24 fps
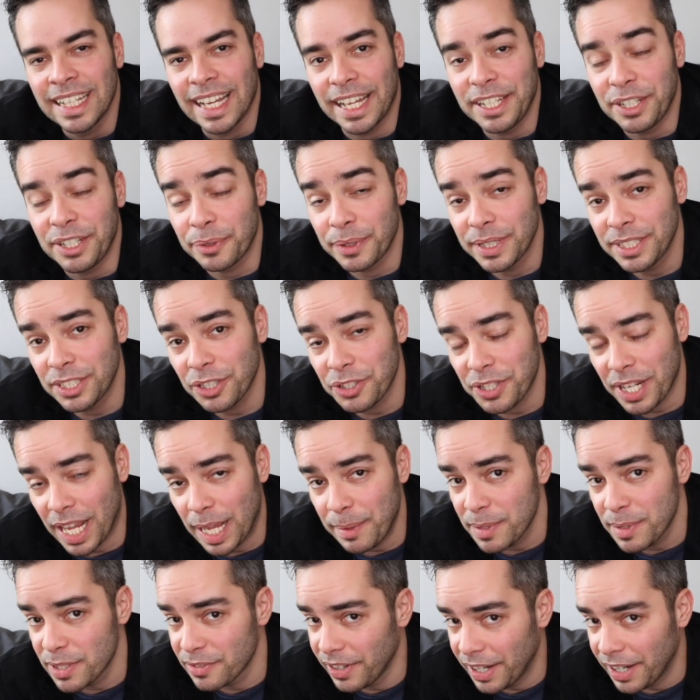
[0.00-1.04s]
And your research
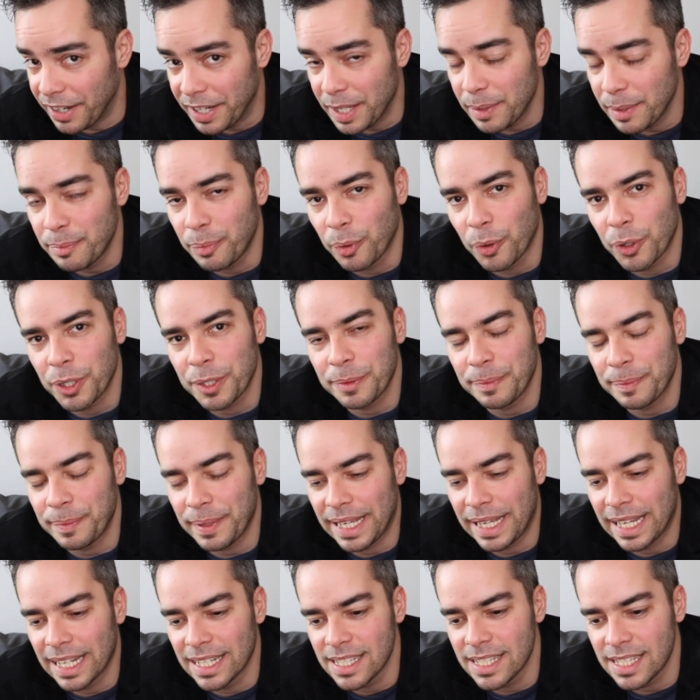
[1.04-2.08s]
aim is very important
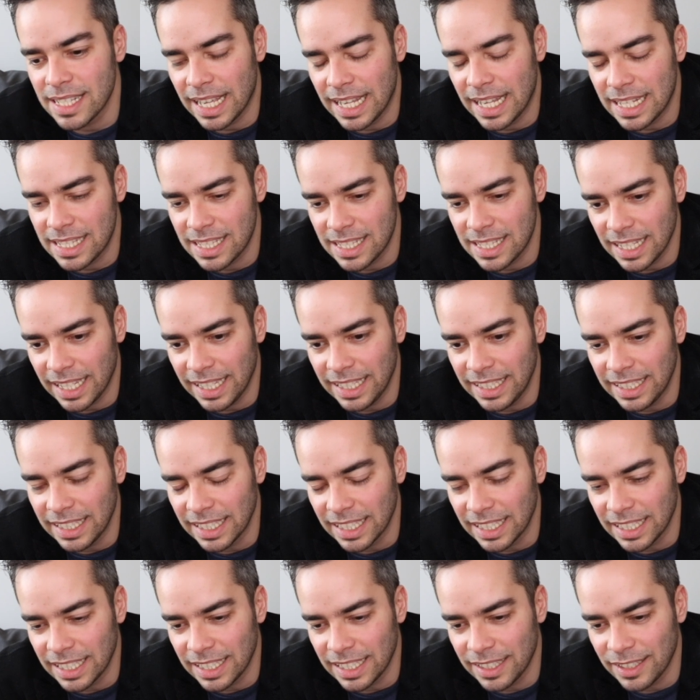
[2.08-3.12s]
because it's
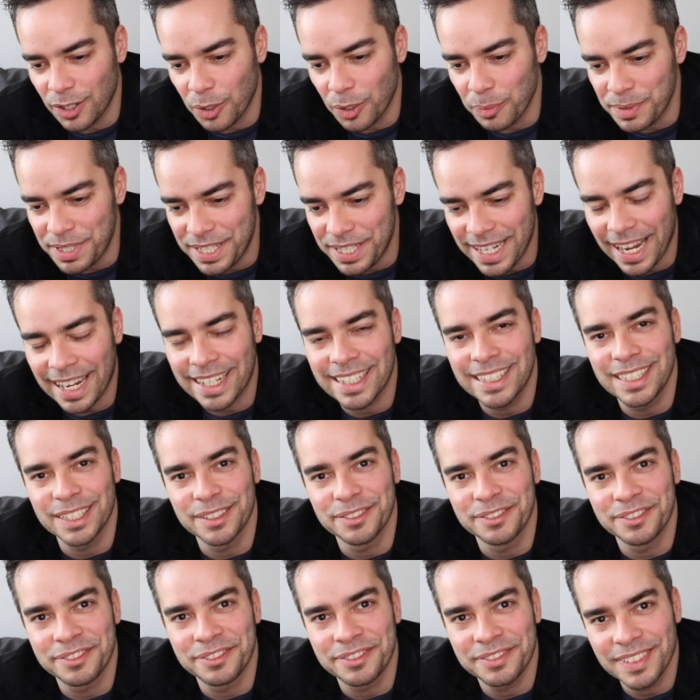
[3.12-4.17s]
an
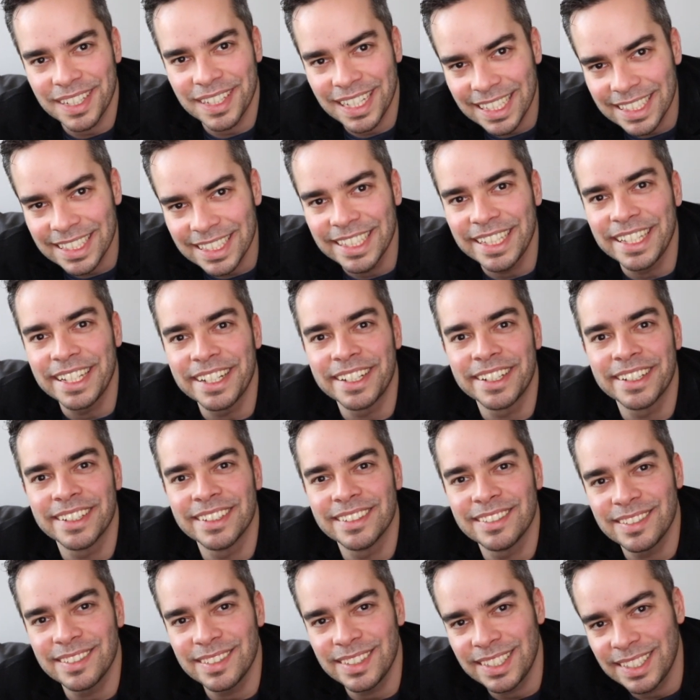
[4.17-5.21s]
objective
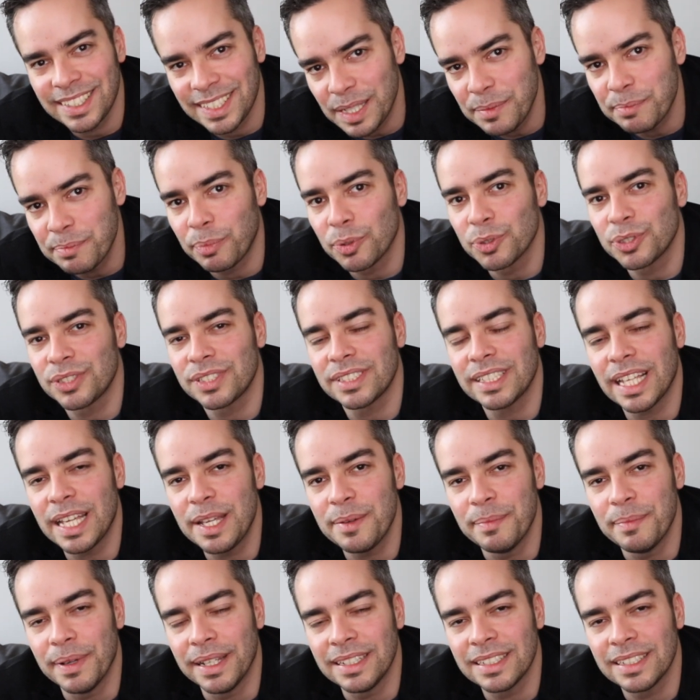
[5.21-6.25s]
clear, simple
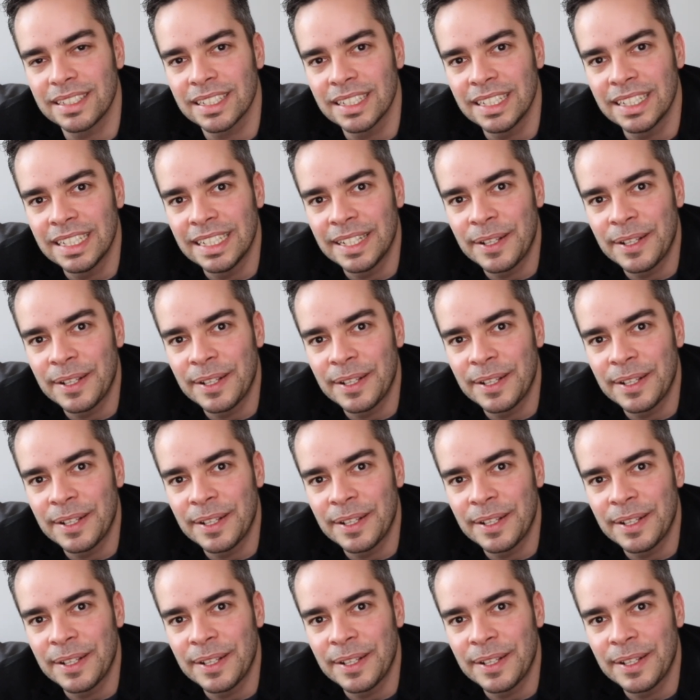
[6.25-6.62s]
statement